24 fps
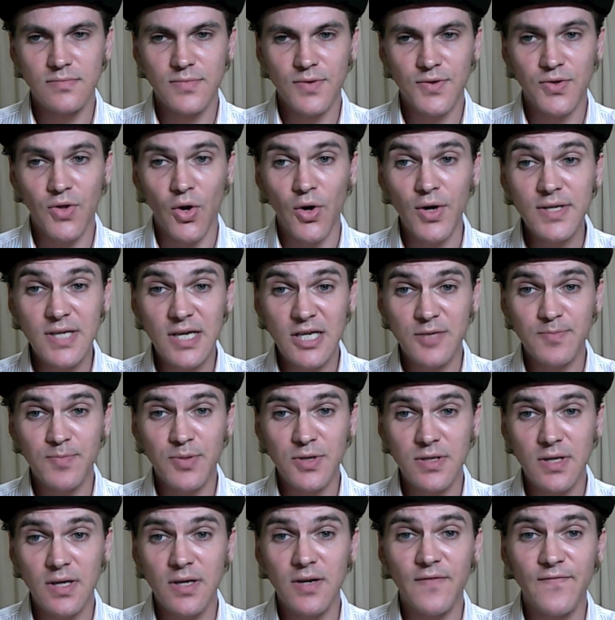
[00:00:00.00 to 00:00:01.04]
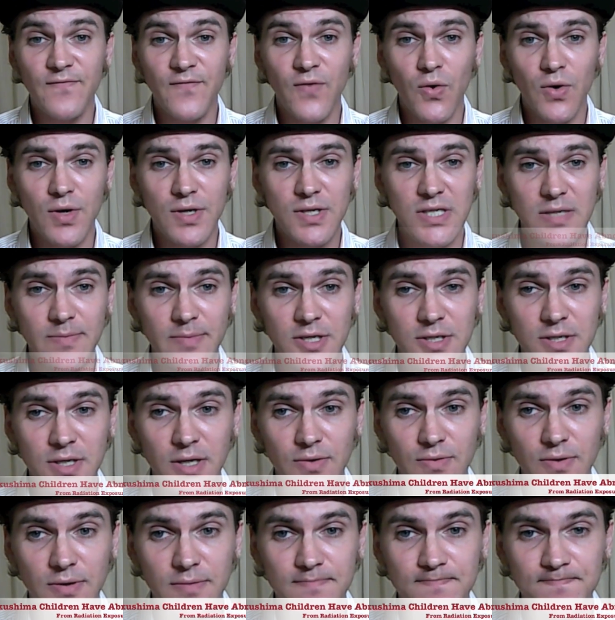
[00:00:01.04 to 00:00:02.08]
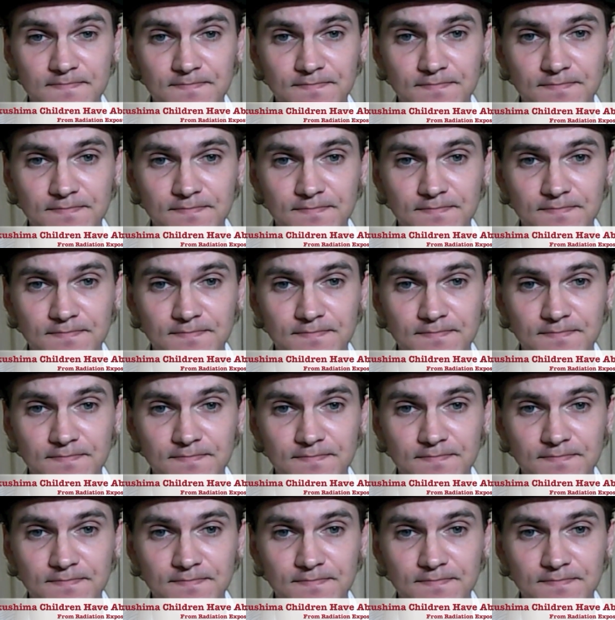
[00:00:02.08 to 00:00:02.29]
36% of Fukushima children